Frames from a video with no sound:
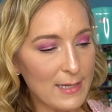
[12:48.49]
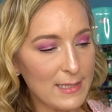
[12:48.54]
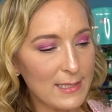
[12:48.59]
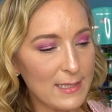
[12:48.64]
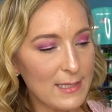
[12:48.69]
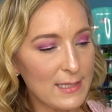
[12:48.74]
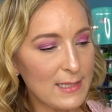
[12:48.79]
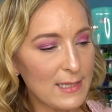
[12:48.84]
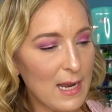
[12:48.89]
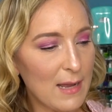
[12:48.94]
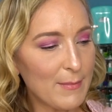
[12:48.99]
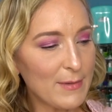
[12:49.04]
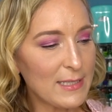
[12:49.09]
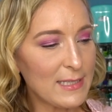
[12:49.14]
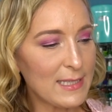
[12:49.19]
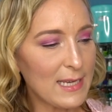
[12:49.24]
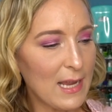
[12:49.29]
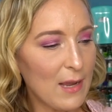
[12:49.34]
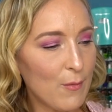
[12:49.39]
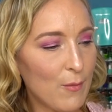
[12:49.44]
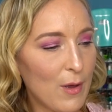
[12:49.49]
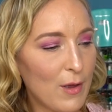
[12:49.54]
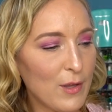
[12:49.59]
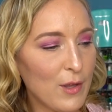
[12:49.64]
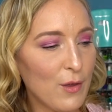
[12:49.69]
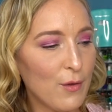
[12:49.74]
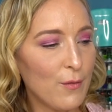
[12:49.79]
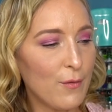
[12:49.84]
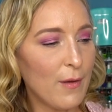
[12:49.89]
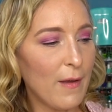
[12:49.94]
It says namaste while
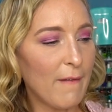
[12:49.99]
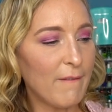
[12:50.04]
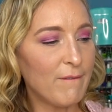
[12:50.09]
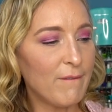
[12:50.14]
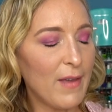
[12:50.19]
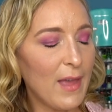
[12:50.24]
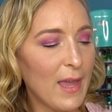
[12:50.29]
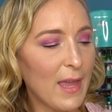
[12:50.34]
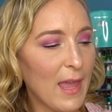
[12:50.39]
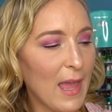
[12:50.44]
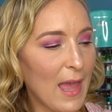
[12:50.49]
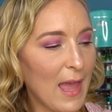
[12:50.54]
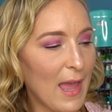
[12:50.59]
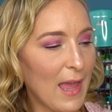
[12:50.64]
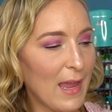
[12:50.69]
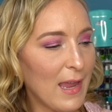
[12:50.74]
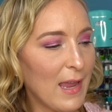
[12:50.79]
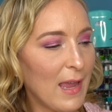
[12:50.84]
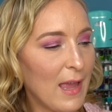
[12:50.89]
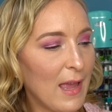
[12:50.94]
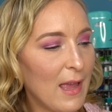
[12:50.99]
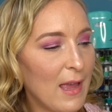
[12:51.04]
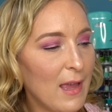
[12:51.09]
you vacay.